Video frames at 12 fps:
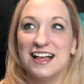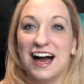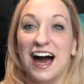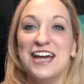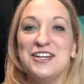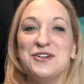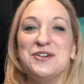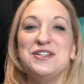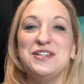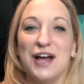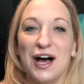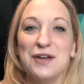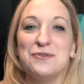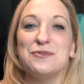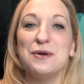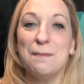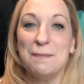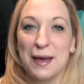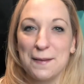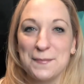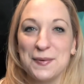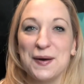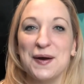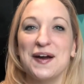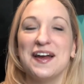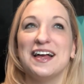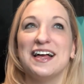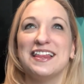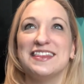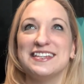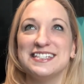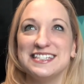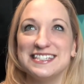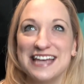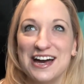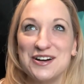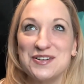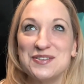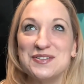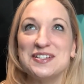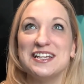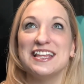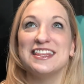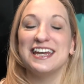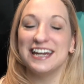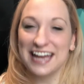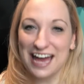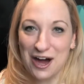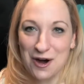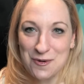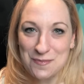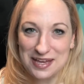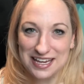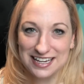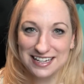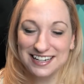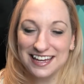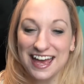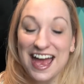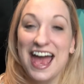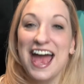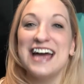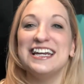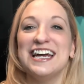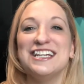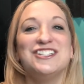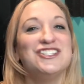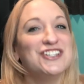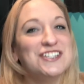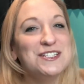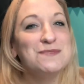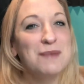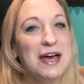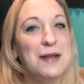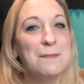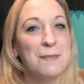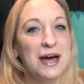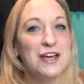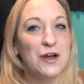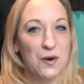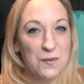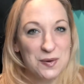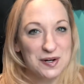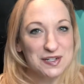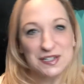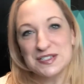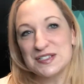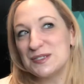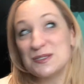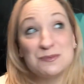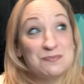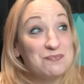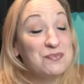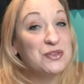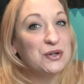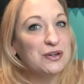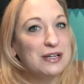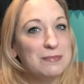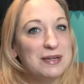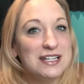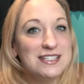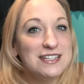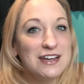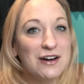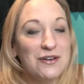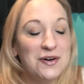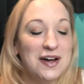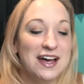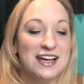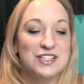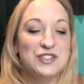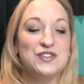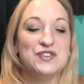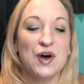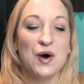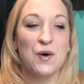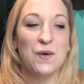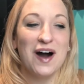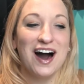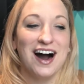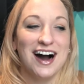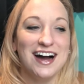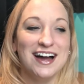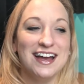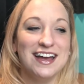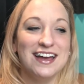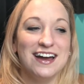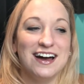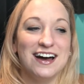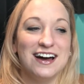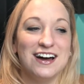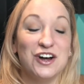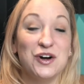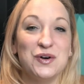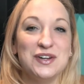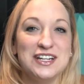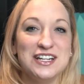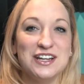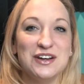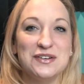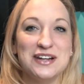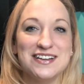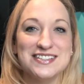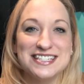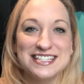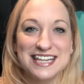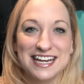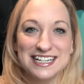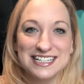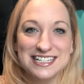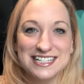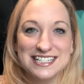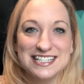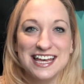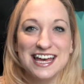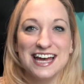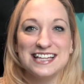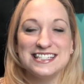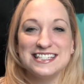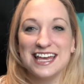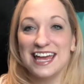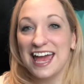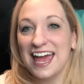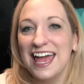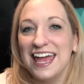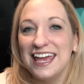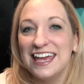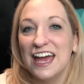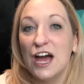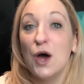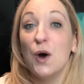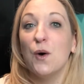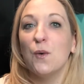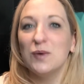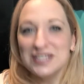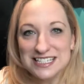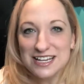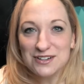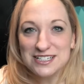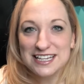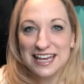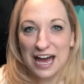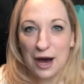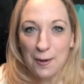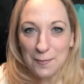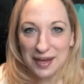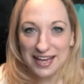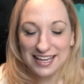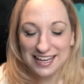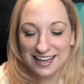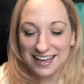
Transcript: I could not remember the sound that a cow made. And I had just met my coworkers 30 minutes ago, so I couldn't go downstairs and say, hey, what sound does a cow make?